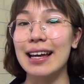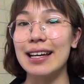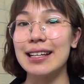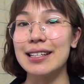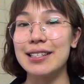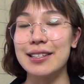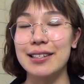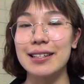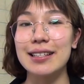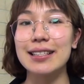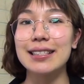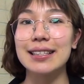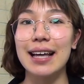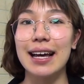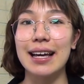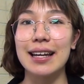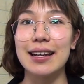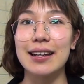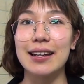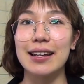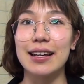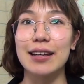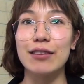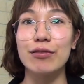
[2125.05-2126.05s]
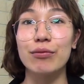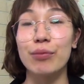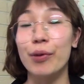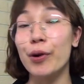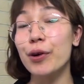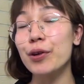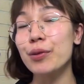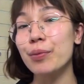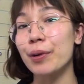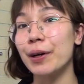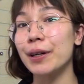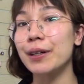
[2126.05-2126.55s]
It's just that if
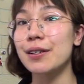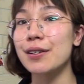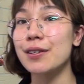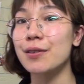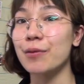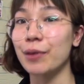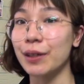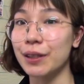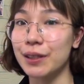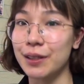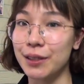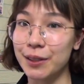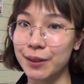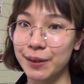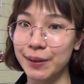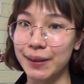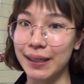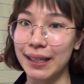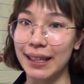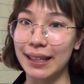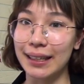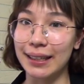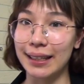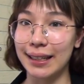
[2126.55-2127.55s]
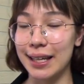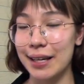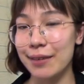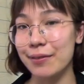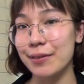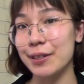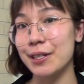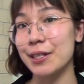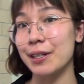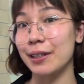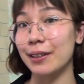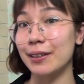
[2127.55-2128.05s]
both partners want to do it and they
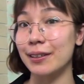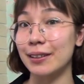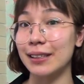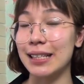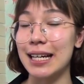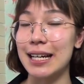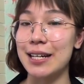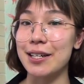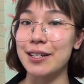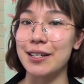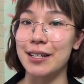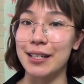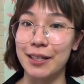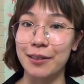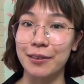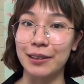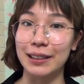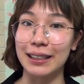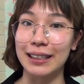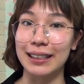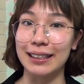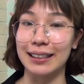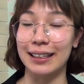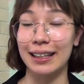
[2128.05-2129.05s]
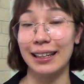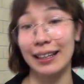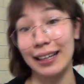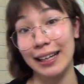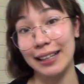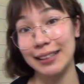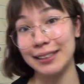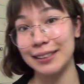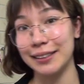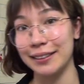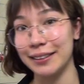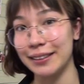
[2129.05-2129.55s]
give each other attention equally, then
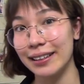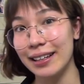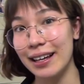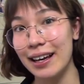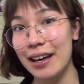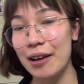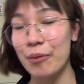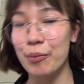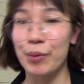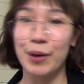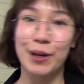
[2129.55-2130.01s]
that's good,